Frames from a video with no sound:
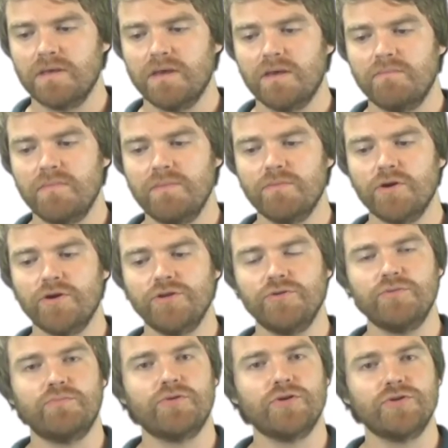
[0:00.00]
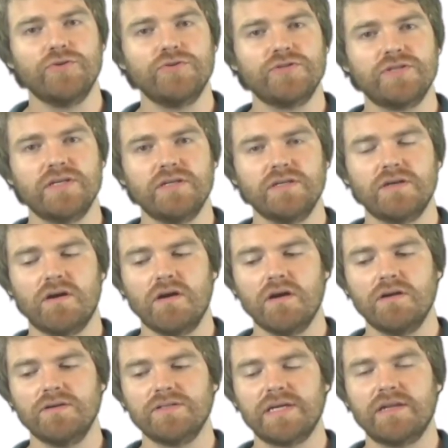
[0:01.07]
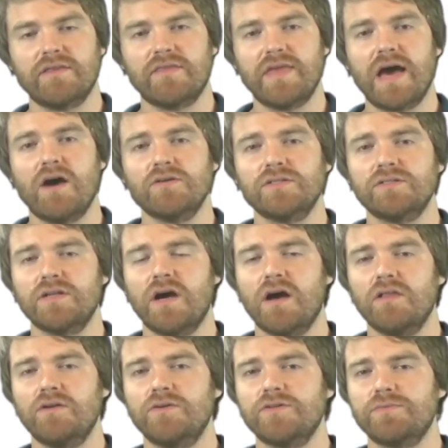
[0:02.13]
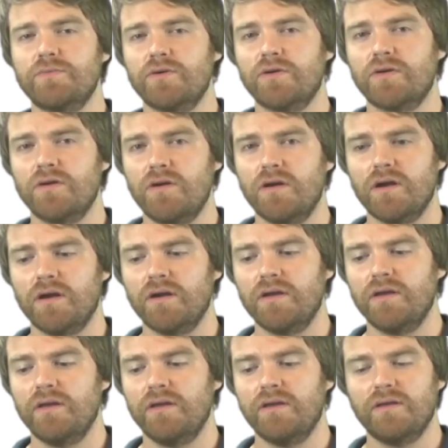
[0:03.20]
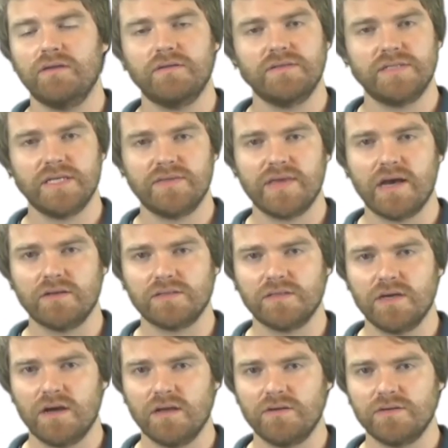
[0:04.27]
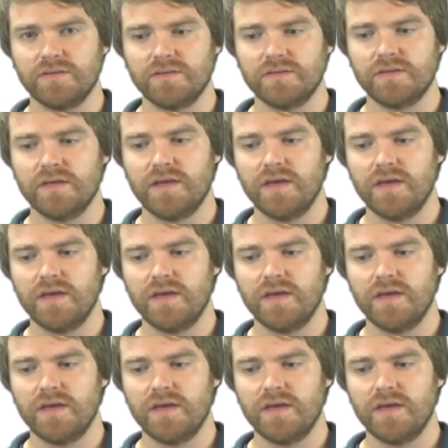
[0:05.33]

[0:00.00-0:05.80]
Remember, you produced 10 cars at $1,000 per car, $10,000.